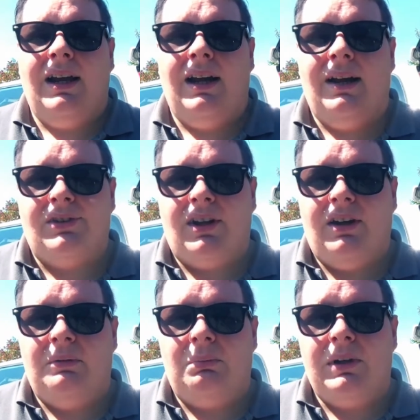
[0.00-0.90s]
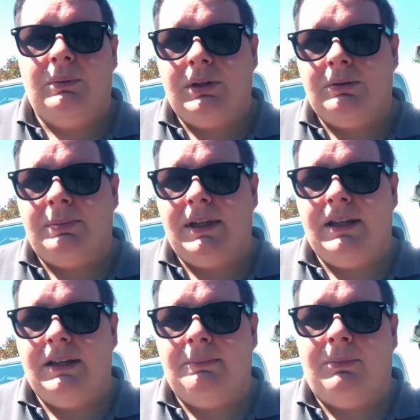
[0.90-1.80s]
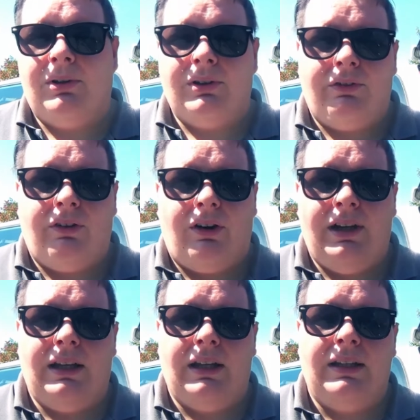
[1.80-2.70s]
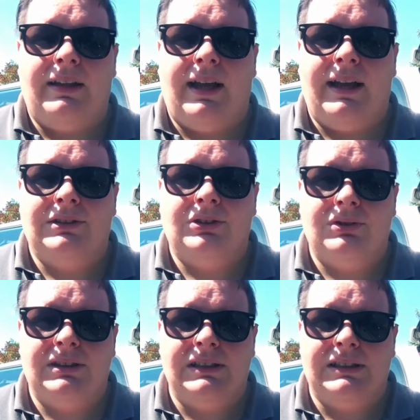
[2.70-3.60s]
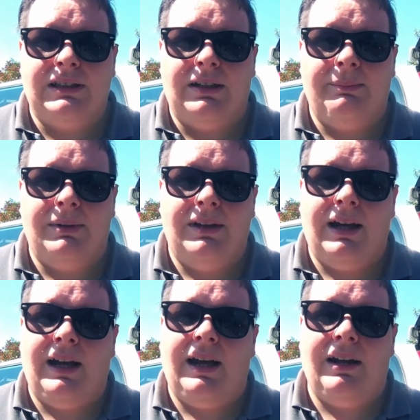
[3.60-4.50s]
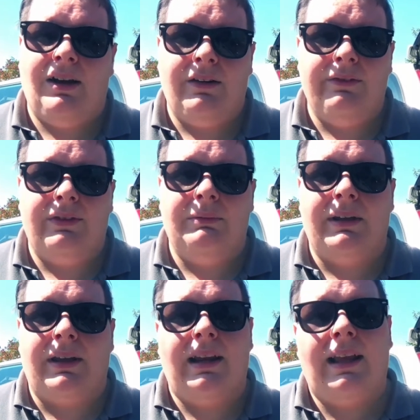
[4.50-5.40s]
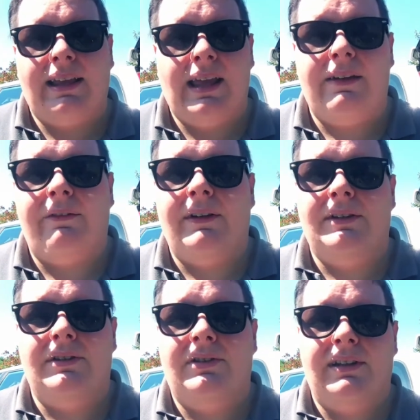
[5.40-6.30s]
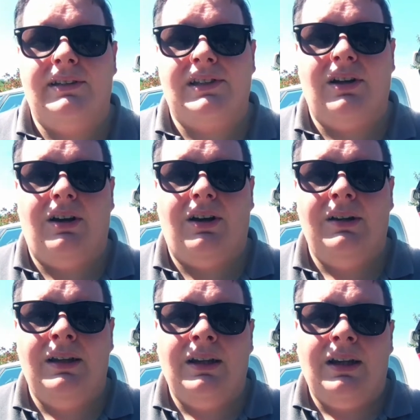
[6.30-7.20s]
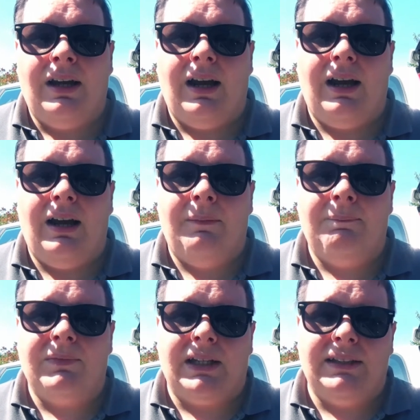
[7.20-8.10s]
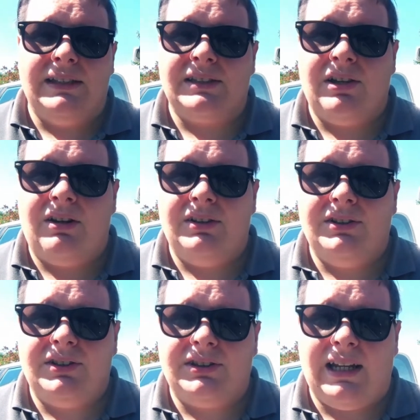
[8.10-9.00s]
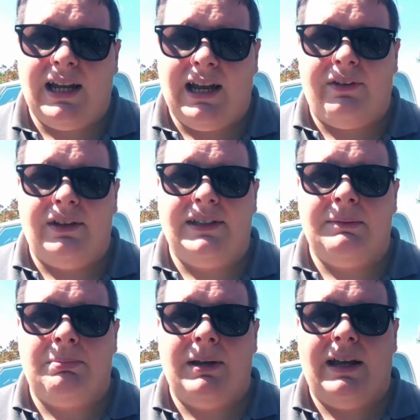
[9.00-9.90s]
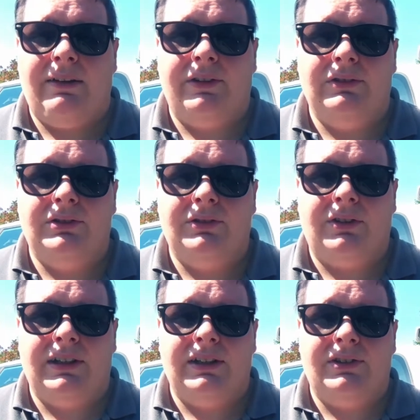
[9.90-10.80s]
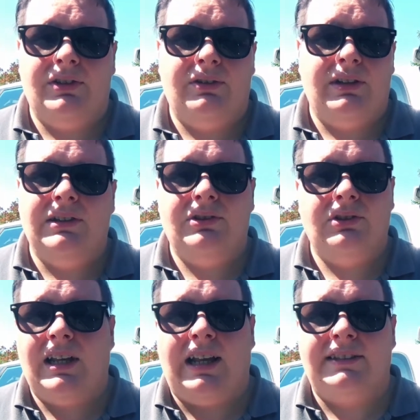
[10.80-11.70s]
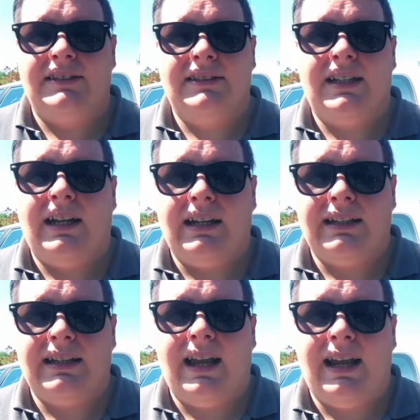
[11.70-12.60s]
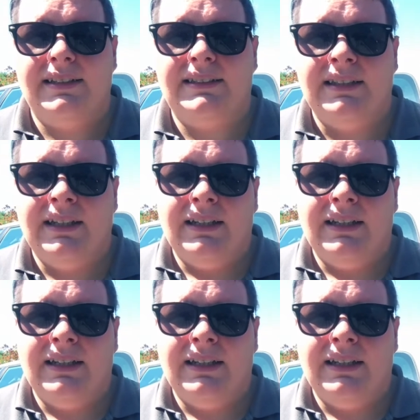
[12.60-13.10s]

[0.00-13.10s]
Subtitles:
So we will be modifying that exhaust system, and hopefully we can then get it fitted to this car. This car doesn't have a DPF filter on it at all, it just has a standard CAT.